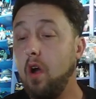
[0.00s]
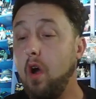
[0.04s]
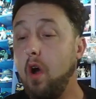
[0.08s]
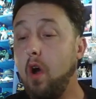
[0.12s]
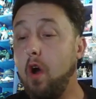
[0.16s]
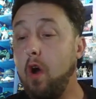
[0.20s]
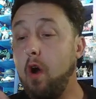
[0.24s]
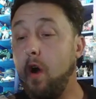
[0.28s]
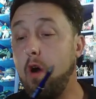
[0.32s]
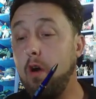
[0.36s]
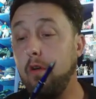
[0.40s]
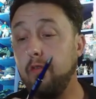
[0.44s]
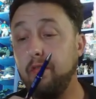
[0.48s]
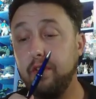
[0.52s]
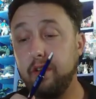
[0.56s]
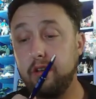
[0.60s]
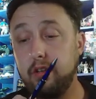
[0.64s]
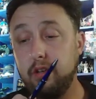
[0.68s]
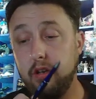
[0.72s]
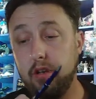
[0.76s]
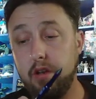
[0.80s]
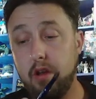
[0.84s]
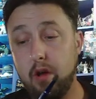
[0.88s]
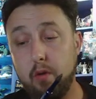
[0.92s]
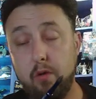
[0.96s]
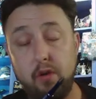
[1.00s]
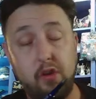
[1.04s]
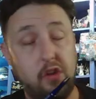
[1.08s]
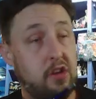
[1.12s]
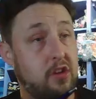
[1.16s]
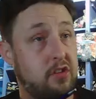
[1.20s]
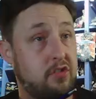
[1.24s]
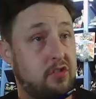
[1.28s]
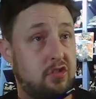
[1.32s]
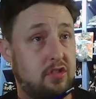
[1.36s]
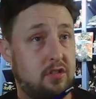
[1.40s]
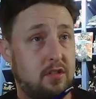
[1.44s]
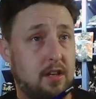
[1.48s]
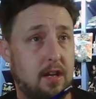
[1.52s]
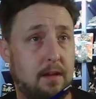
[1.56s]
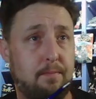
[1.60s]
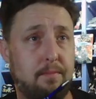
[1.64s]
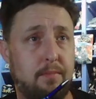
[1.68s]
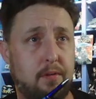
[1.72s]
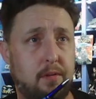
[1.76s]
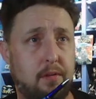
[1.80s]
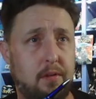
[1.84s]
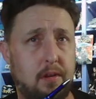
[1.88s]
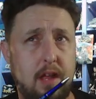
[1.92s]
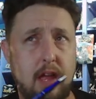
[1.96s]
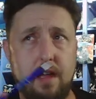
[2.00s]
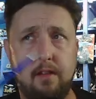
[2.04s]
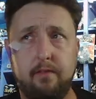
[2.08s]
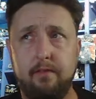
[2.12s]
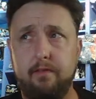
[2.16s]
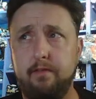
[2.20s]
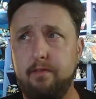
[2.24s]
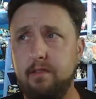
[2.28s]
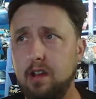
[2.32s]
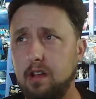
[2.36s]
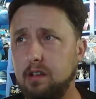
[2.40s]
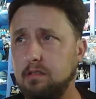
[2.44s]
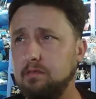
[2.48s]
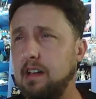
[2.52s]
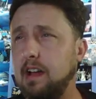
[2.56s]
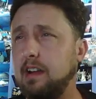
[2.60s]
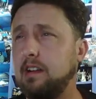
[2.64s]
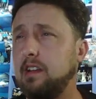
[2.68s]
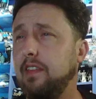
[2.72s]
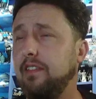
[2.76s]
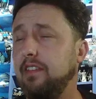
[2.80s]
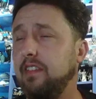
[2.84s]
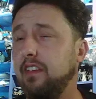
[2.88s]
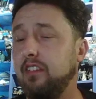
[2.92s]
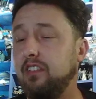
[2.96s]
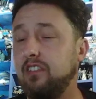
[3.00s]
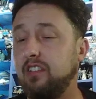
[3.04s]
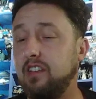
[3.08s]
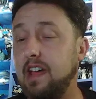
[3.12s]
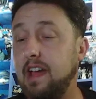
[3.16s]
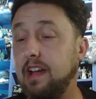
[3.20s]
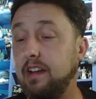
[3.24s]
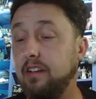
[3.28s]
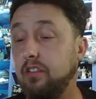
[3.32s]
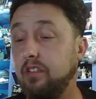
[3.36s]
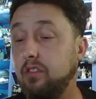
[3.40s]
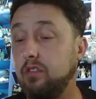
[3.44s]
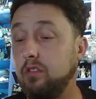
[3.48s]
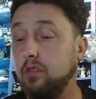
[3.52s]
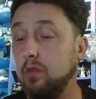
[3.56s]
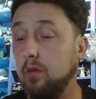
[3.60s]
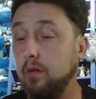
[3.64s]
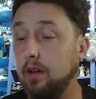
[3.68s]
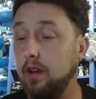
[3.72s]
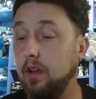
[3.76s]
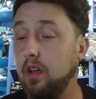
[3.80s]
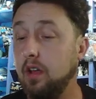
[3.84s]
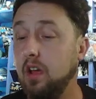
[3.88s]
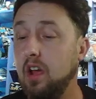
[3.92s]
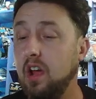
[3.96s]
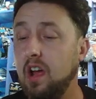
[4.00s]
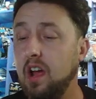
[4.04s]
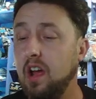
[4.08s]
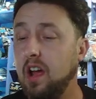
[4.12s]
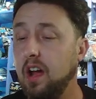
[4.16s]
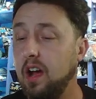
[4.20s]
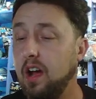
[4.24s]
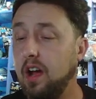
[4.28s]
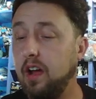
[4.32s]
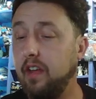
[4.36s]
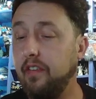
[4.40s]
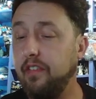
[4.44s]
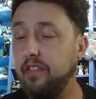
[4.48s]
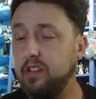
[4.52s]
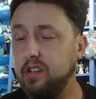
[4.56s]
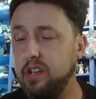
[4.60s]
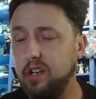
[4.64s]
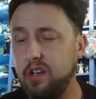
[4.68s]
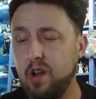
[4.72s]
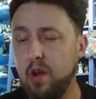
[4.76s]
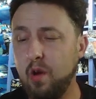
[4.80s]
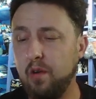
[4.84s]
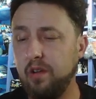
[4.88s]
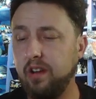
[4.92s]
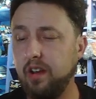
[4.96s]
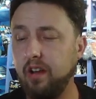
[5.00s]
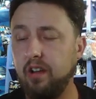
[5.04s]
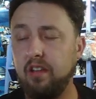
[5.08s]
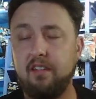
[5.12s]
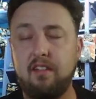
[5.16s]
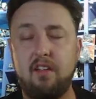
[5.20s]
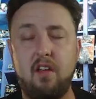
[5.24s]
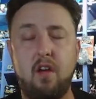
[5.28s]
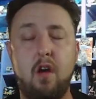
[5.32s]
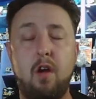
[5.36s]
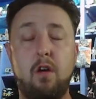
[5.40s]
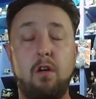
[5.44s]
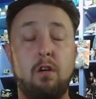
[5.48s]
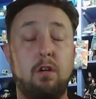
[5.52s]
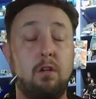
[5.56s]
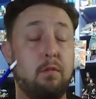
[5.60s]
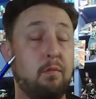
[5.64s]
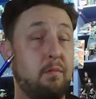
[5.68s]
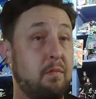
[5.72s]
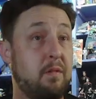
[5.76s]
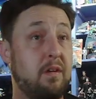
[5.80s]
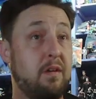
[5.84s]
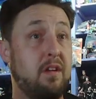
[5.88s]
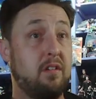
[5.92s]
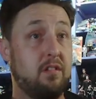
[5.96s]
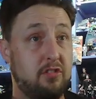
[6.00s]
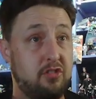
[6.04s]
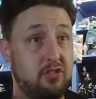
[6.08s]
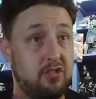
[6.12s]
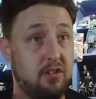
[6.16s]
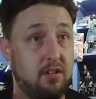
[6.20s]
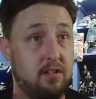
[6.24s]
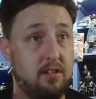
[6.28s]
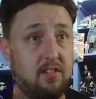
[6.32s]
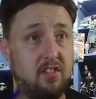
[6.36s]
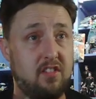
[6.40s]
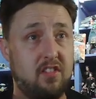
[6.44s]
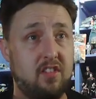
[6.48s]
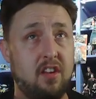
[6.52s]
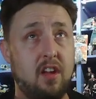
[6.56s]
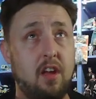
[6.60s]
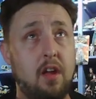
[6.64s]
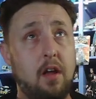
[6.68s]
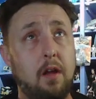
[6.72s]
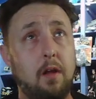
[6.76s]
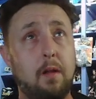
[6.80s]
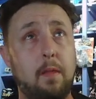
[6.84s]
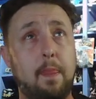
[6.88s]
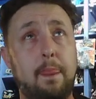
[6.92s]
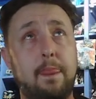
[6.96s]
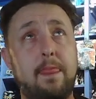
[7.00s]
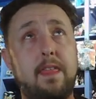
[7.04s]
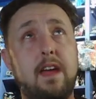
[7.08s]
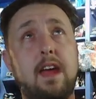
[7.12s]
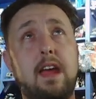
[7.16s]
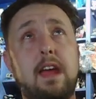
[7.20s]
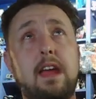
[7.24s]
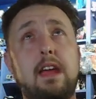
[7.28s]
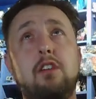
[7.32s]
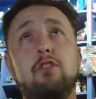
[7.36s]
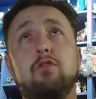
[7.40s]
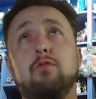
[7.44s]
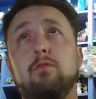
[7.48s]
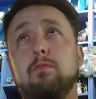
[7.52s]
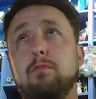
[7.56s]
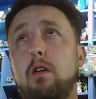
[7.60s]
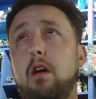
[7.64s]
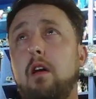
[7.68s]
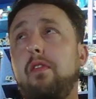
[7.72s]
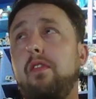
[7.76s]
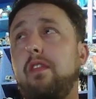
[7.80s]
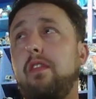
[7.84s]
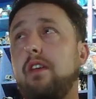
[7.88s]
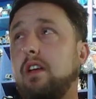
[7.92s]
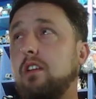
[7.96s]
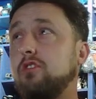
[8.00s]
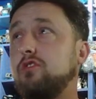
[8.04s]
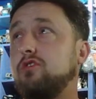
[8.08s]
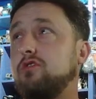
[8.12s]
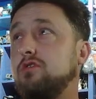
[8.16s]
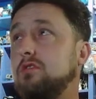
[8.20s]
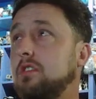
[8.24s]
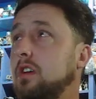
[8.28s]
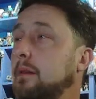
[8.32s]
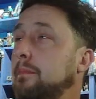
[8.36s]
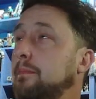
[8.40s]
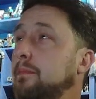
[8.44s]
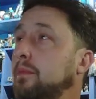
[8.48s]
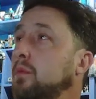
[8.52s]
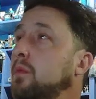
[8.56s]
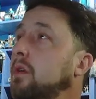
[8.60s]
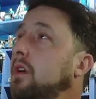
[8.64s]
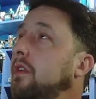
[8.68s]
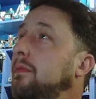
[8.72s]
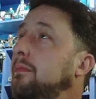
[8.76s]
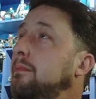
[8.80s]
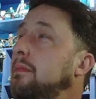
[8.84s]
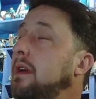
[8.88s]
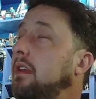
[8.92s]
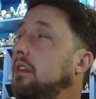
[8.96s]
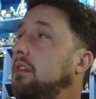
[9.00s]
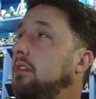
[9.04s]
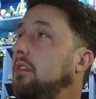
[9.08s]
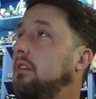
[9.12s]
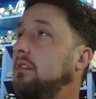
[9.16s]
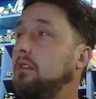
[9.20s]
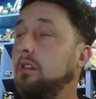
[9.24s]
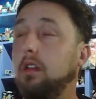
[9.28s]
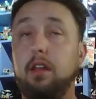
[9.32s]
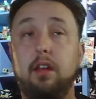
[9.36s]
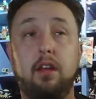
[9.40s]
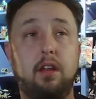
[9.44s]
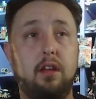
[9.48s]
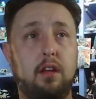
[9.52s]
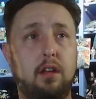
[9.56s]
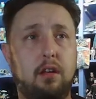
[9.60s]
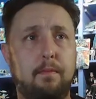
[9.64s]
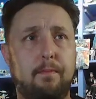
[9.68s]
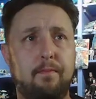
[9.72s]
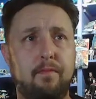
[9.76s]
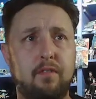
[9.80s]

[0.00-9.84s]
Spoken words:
On the Tedonian ship, I've neglected this side story, the Tedonians are real jerks. They run their ship with basically